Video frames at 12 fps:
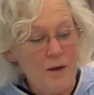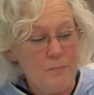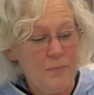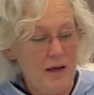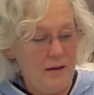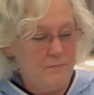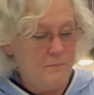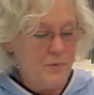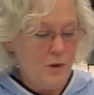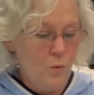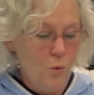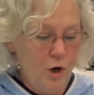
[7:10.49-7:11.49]
But
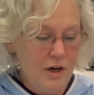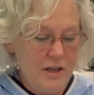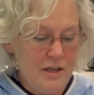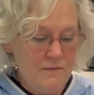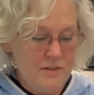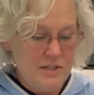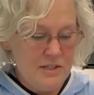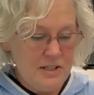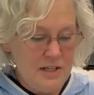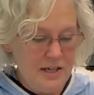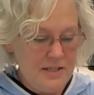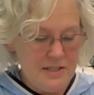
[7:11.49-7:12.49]
we're going to give this a
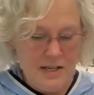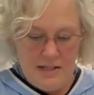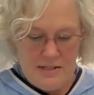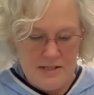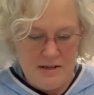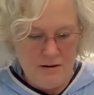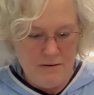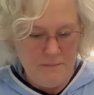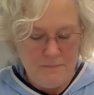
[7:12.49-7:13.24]
taste test here.